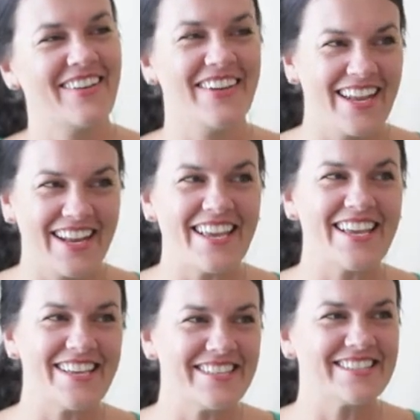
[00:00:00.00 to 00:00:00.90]
So it
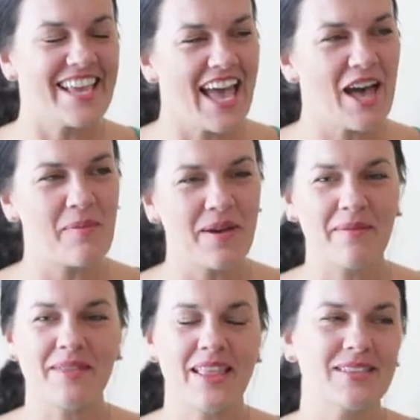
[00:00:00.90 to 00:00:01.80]
is. Yeah, but I
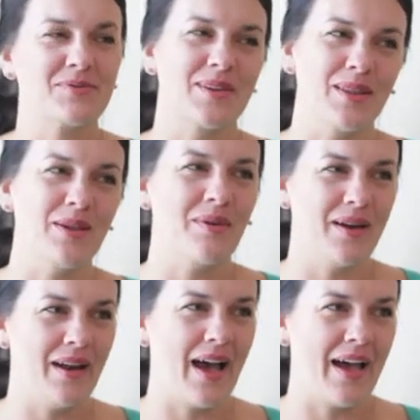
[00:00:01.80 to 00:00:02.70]
mean, that's really
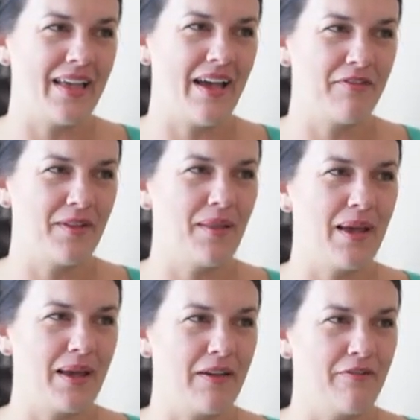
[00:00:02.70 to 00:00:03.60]
what I feel
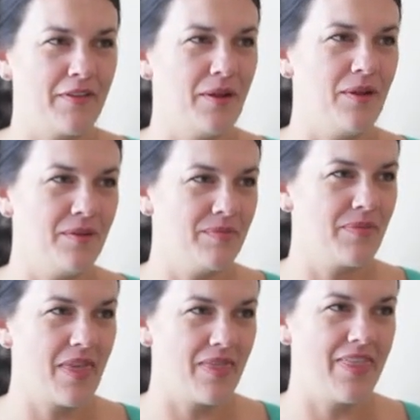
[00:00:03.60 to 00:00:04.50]
like I fill
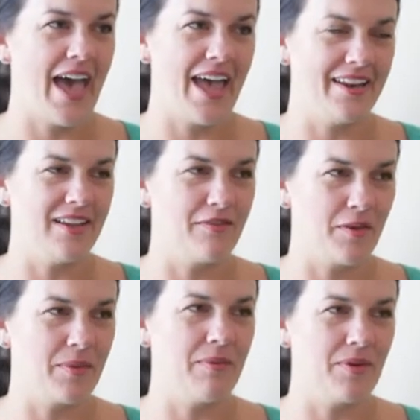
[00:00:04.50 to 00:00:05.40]
that need for
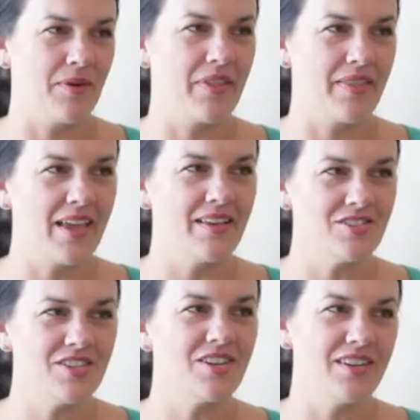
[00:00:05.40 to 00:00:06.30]
people, that they
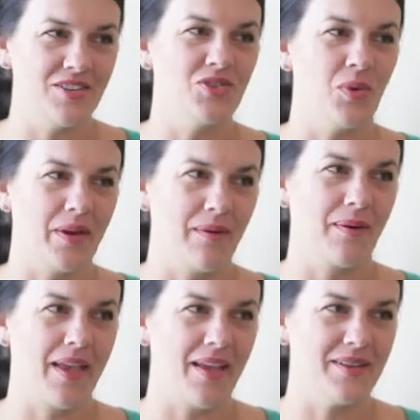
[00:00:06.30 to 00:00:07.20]
should enjoy their
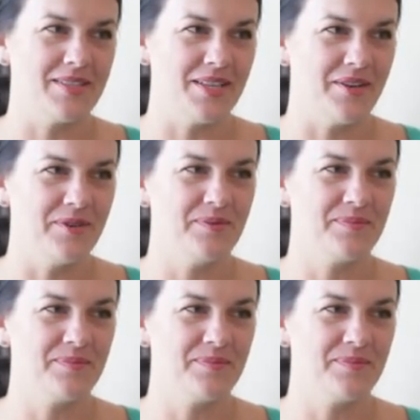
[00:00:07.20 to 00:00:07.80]
cake too.